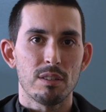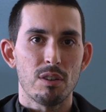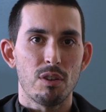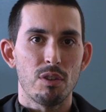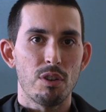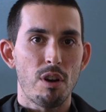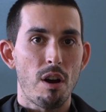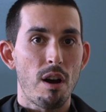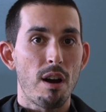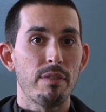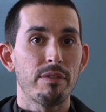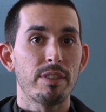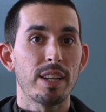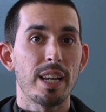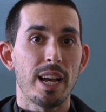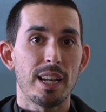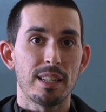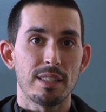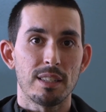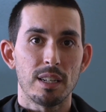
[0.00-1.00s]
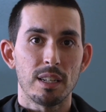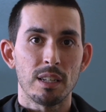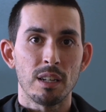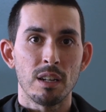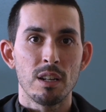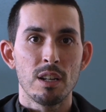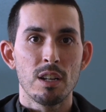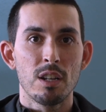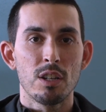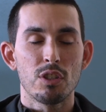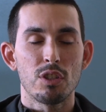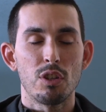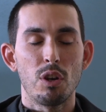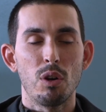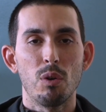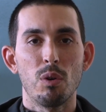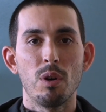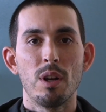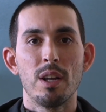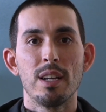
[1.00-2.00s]
called off-gassing.
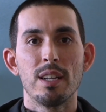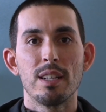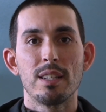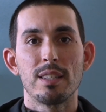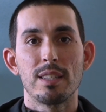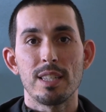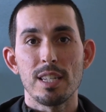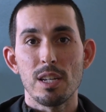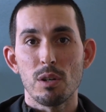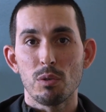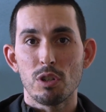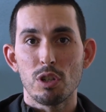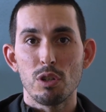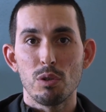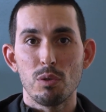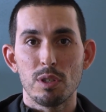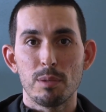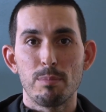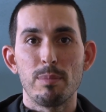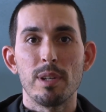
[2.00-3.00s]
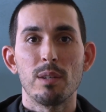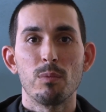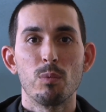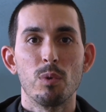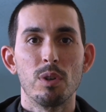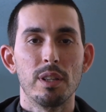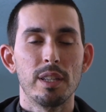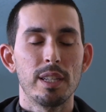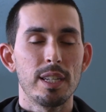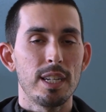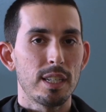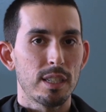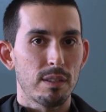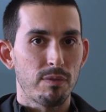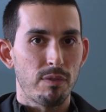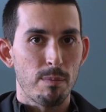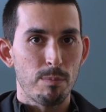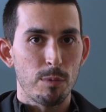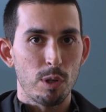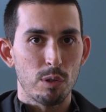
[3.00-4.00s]
So CO2 is being released
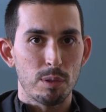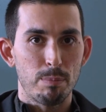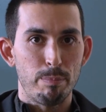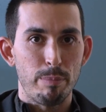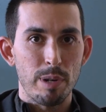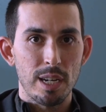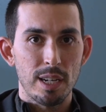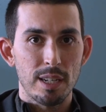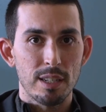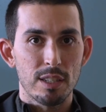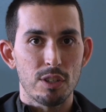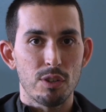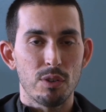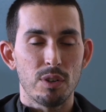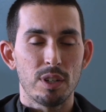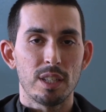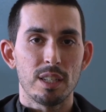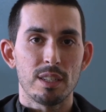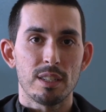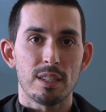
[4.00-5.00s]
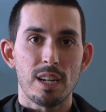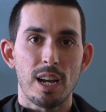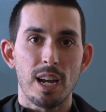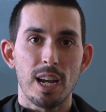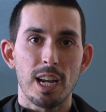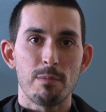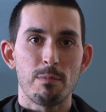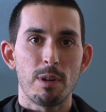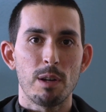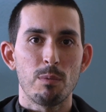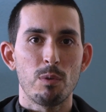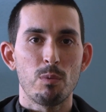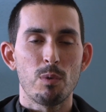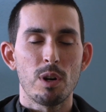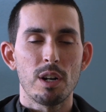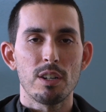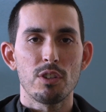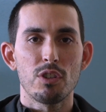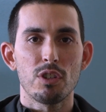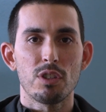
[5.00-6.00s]
from those beans during this time, and we
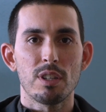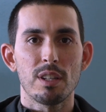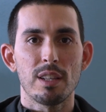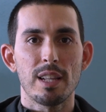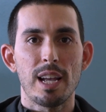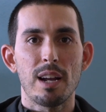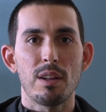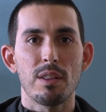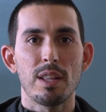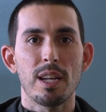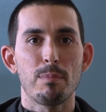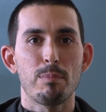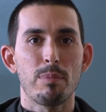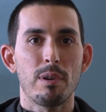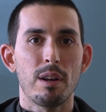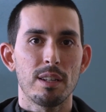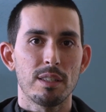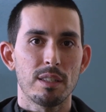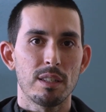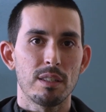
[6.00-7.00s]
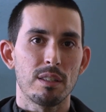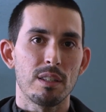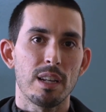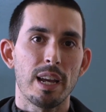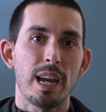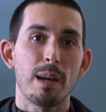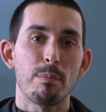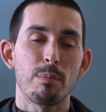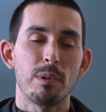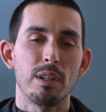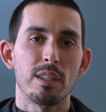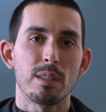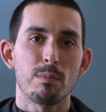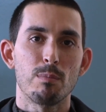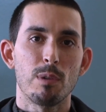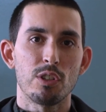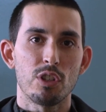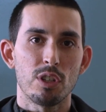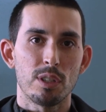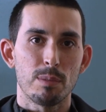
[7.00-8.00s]
want to just allow that process to happen as
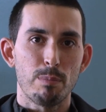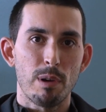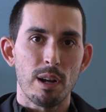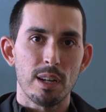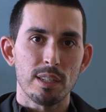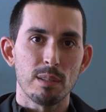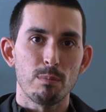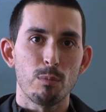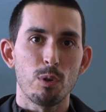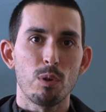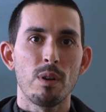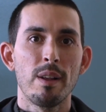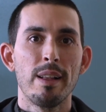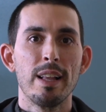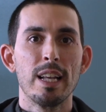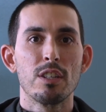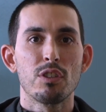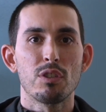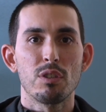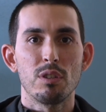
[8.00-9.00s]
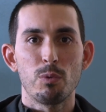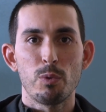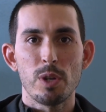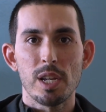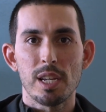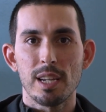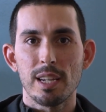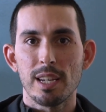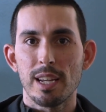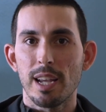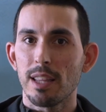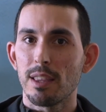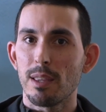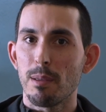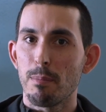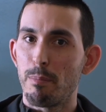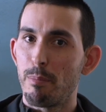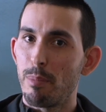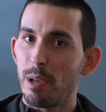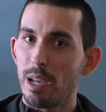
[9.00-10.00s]
much as possible so that we can get
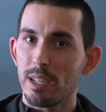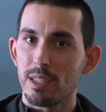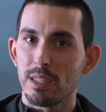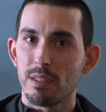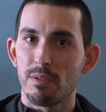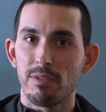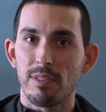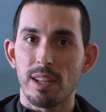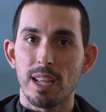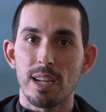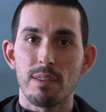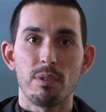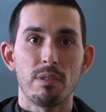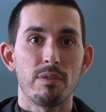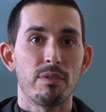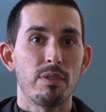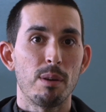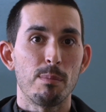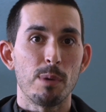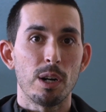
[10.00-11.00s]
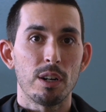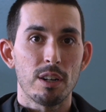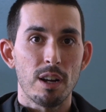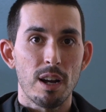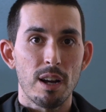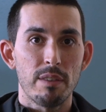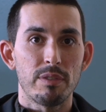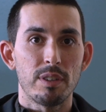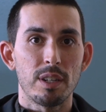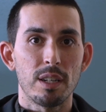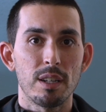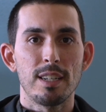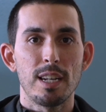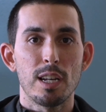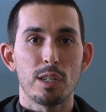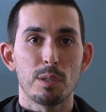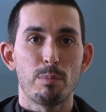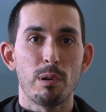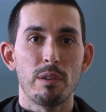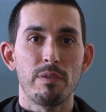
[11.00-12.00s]
the best flavor from our coffee. Now,
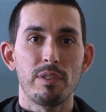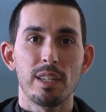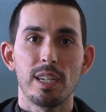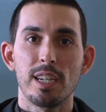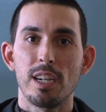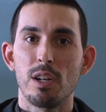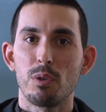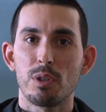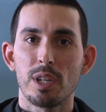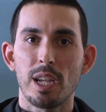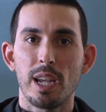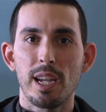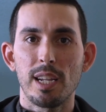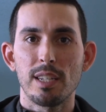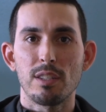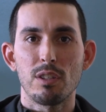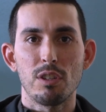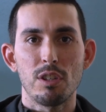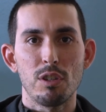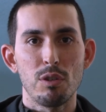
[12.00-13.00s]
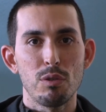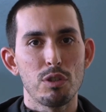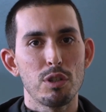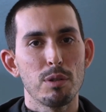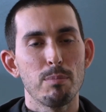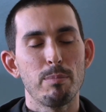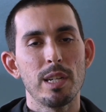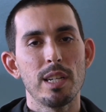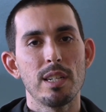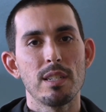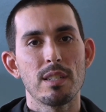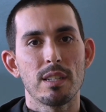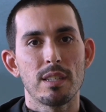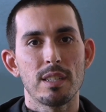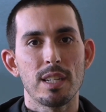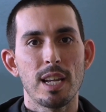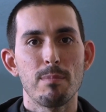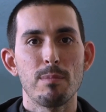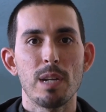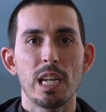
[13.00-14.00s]
it's perfectly okay to use your beans the
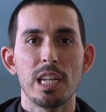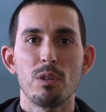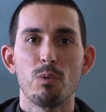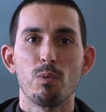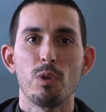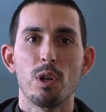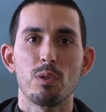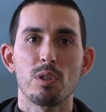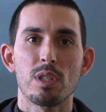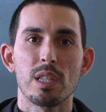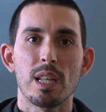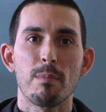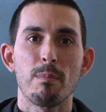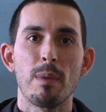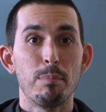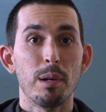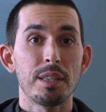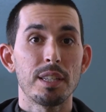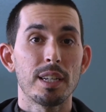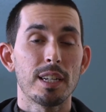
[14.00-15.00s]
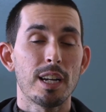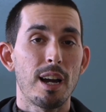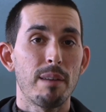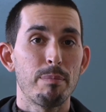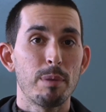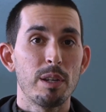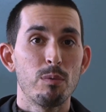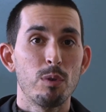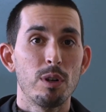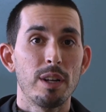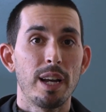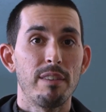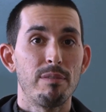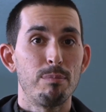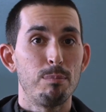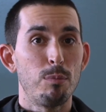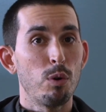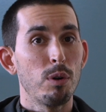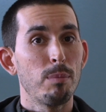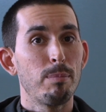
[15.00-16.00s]
same day you roast them, but the coffee will have
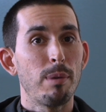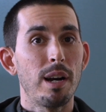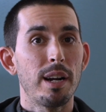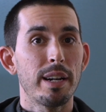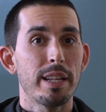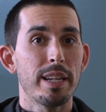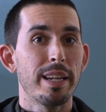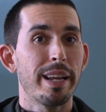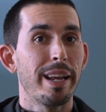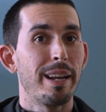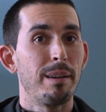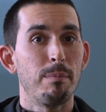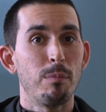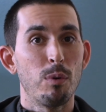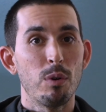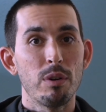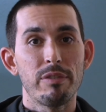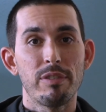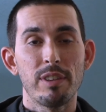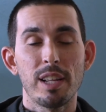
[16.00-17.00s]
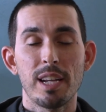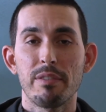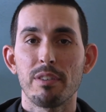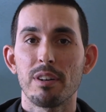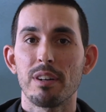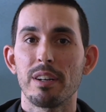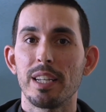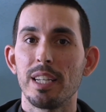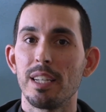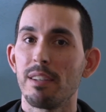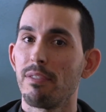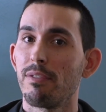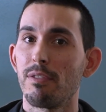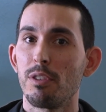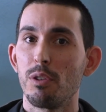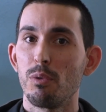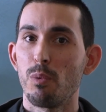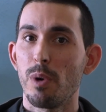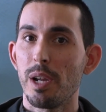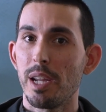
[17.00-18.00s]
more body and more flavor if
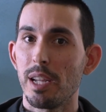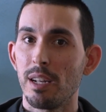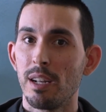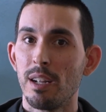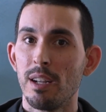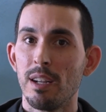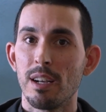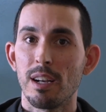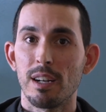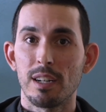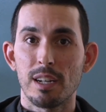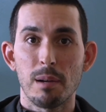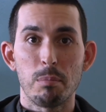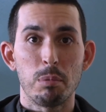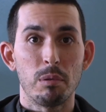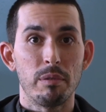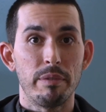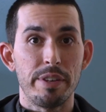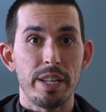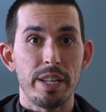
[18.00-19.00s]
you wait a couple of